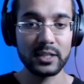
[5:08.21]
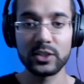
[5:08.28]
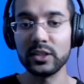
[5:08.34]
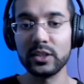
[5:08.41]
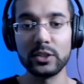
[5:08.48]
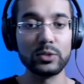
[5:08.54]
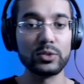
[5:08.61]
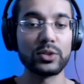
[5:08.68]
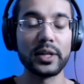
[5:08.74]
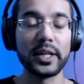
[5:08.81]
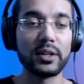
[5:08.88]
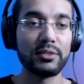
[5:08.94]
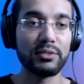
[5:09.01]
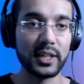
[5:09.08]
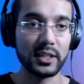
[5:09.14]
and the user
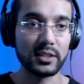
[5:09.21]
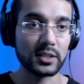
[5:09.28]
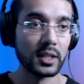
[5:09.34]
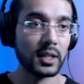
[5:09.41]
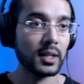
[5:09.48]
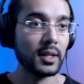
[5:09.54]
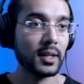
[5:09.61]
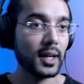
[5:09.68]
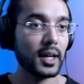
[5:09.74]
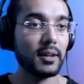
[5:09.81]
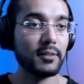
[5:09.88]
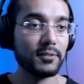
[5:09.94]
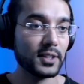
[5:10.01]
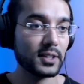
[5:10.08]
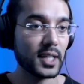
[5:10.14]
interface
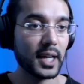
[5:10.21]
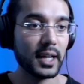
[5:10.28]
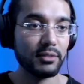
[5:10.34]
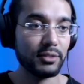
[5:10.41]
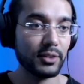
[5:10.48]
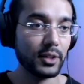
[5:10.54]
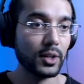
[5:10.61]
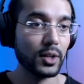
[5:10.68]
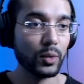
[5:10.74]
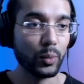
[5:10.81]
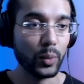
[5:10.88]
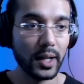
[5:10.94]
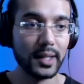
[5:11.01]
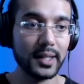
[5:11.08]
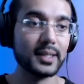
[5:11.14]
of the Typhon
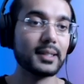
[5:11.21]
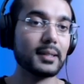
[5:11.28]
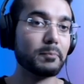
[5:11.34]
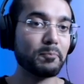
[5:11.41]
wallet.